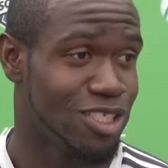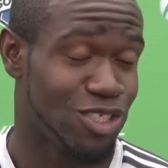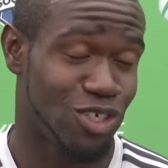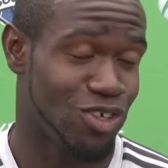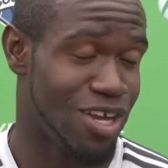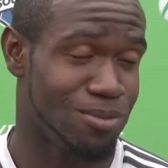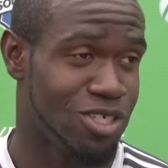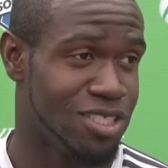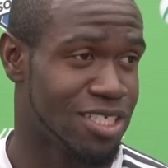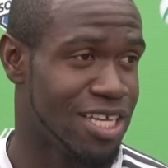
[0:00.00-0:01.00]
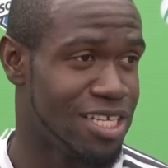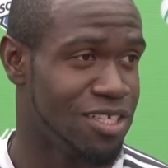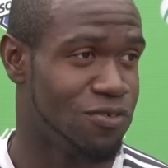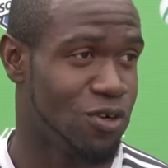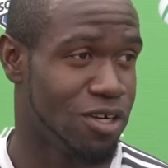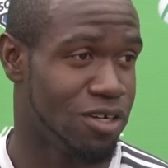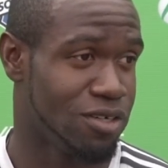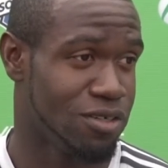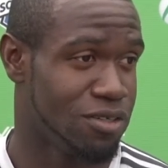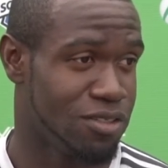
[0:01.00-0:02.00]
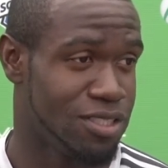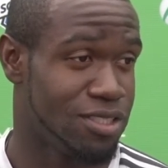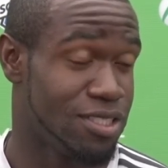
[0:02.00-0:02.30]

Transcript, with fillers: So I'm just excited for the,